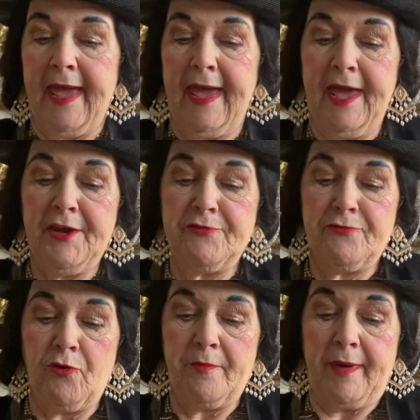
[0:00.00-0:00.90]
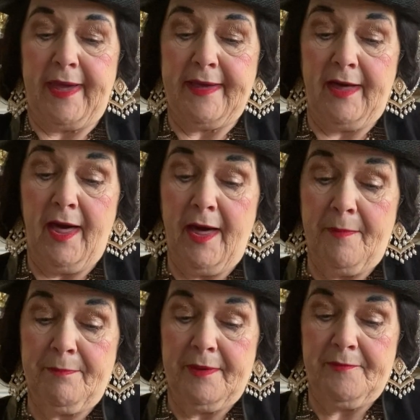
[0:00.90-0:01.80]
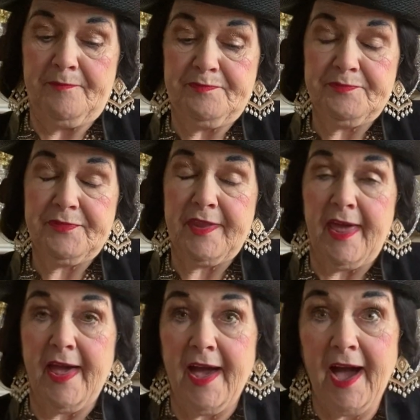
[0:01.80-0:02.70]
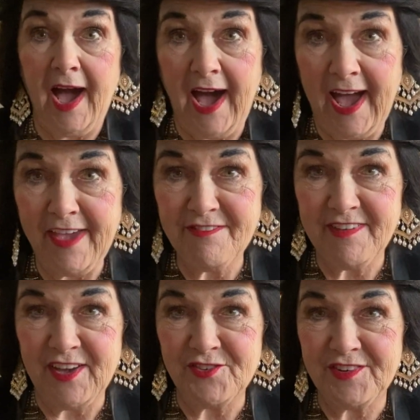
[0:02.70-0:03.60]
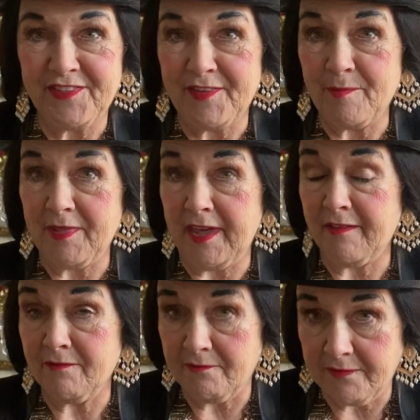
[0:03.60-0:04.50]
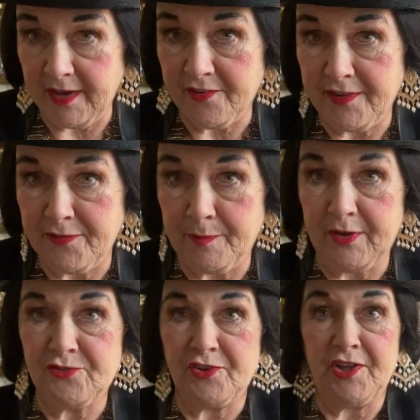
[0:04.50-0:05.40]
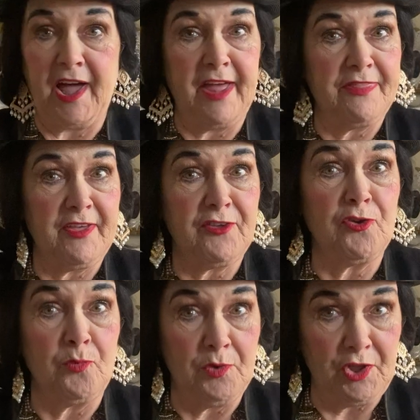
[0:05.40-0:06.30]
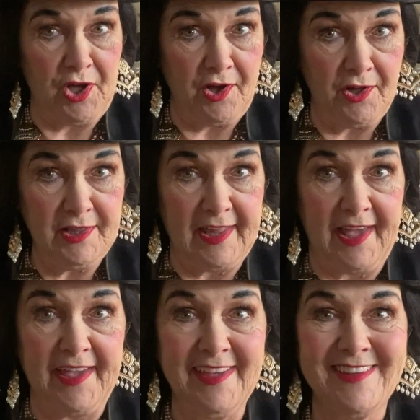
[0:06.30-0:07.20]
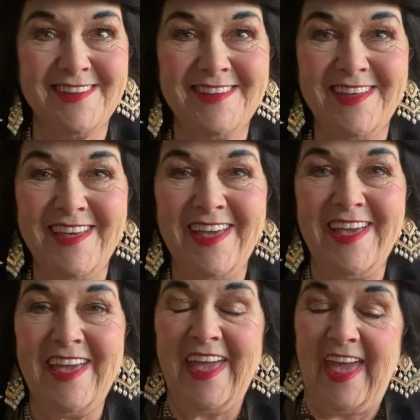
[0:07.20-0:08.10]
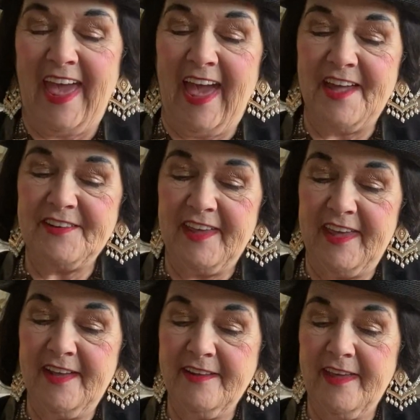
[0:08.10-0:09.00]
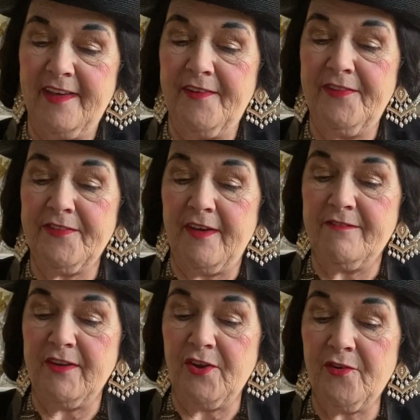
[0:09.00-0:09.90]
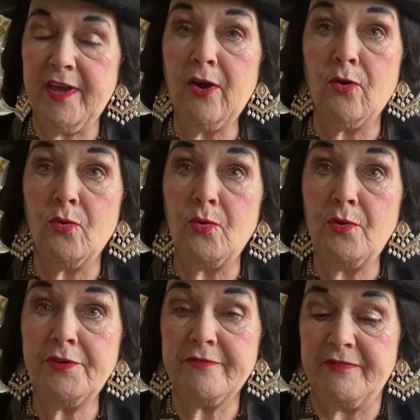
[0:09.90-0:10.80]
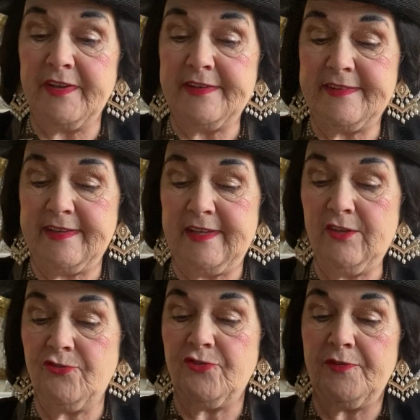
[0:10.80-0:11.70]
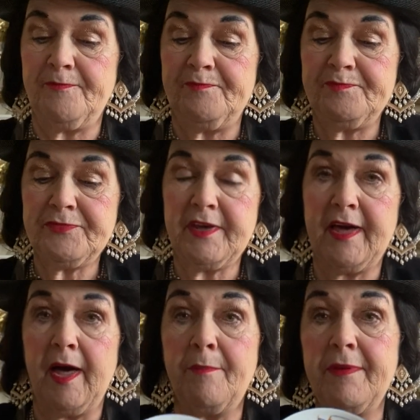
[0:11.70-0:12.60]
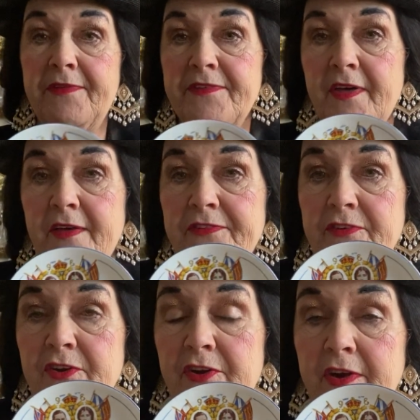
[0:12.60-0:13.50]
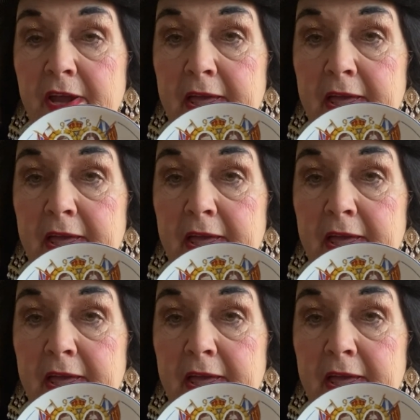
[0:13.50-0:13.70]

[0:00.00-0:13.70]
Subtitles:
And for my cup, I found something very special I think you will all like. And it is a very old vintage cup and saucer